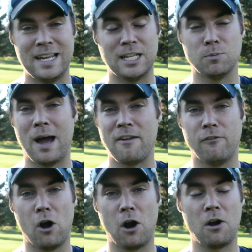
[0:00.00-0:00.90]
It's by
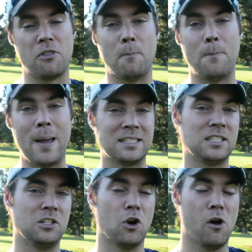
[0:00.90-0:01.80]
far the
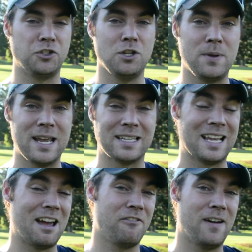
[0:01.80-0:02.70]
best golf GPS
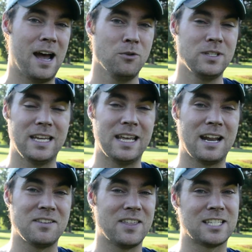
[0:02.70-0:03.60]
I've found, and
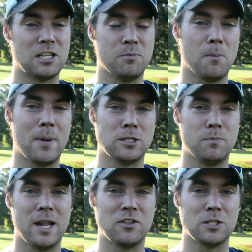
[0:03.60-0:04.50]
I think that's going to be your
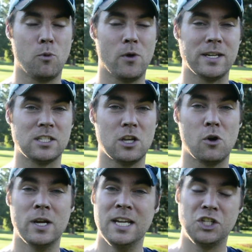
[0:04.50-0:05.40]
best bet at this point.
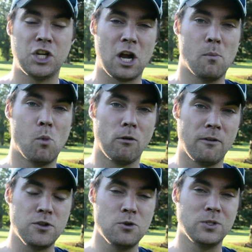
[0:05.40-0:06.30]
So check out more
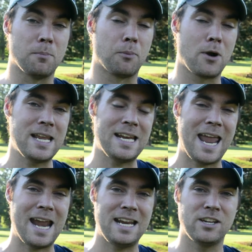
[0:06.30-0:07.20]
reviews at
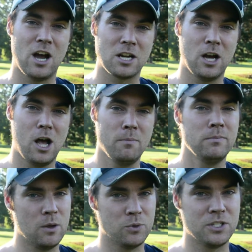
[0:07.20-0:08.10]
breaking80.com,
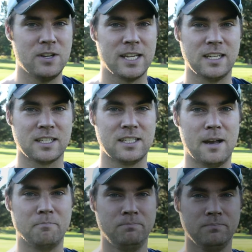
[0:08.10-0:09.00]
and we'll see you guys next
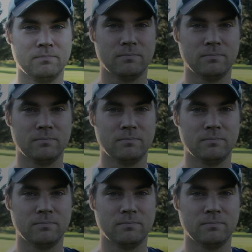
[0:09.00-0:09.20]
time.